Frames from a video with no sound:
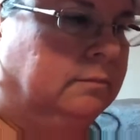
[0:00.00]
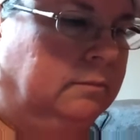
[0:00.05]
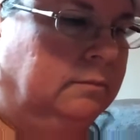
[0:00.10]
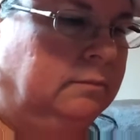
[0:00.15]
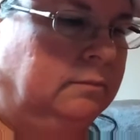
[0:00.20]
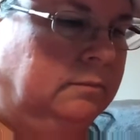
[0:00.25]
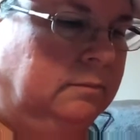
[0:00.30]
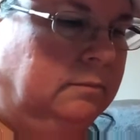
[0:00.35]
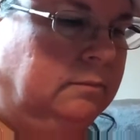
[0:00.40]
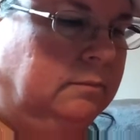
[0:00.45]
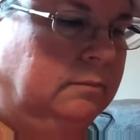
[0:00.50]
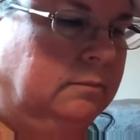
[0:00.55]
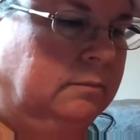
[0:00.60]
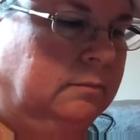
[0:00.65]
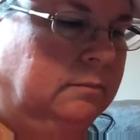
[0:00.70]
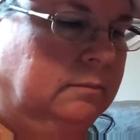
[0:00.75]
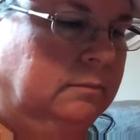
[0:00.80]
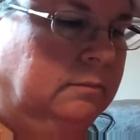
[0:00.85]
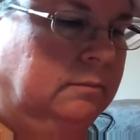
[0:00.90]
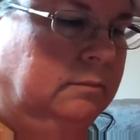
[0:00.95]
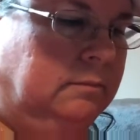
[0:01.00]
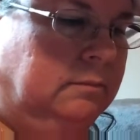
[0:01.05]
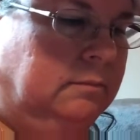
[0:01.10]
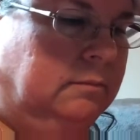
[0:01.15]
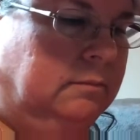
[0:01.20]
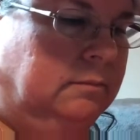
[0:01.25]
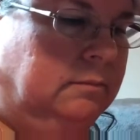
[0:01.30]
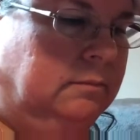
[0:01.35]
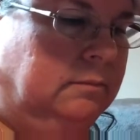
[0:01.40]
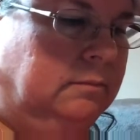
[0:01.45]

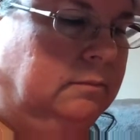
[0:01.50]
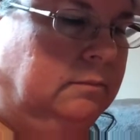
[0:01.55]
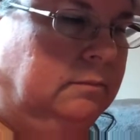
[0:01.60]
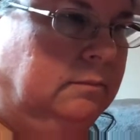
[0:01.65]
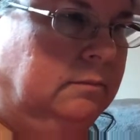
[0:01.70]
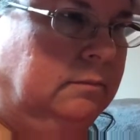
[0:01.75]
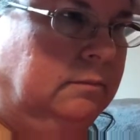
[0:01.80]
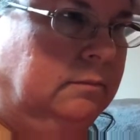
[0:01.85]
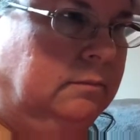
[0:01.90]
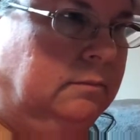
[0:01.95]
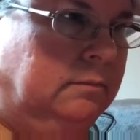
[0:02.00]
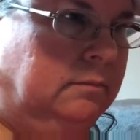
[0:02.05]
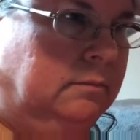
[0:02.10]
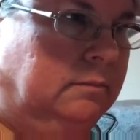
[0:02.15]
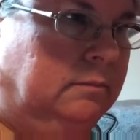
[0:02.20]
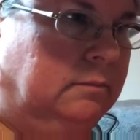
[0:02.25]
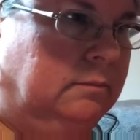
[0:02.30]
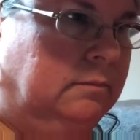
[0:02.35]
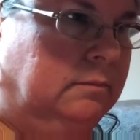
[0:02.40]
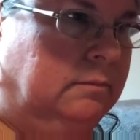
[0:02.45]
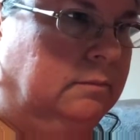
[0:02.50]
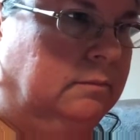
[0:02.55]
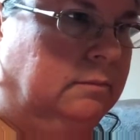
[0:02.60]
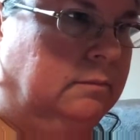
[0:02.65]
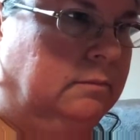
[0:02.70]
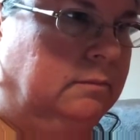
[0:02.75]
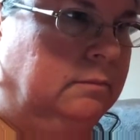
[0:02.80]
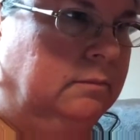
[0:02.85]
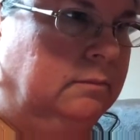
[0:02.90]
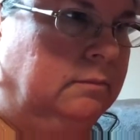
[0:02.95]

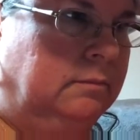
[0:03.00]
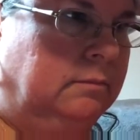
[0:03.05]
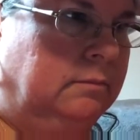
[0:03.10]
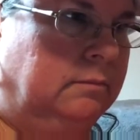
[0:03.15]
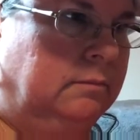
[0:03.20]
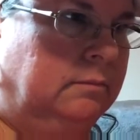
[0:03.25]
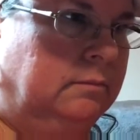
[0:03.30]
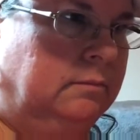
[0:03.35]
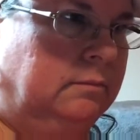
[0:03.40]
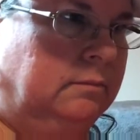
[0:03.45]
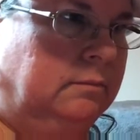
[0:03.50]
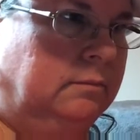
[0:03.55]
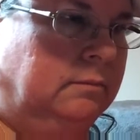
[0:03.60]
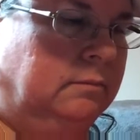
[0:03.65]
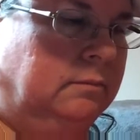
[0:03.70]
This person isn't speaking.